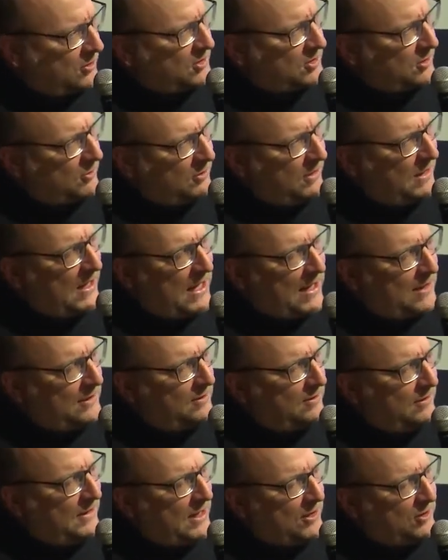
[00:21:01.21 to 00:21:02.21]
So
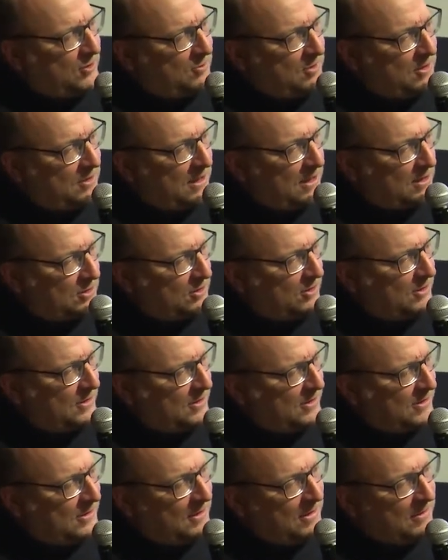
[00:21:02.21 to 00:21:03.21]
Ladomir,
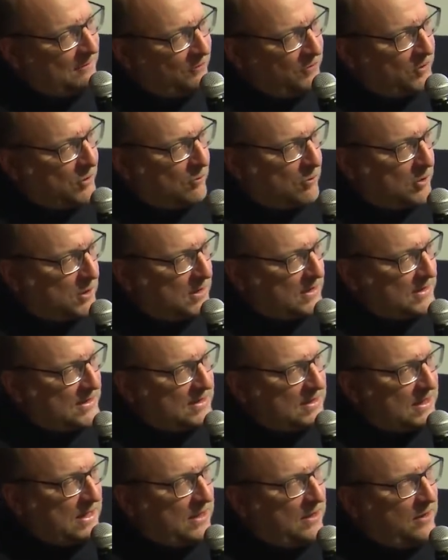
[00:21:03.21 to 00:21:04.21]
actually, the word
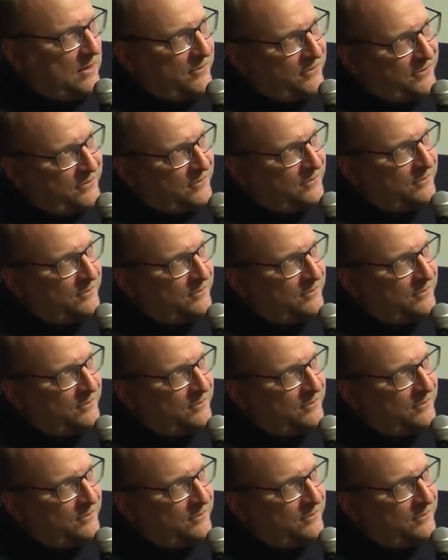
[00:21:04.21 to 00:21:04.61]
itself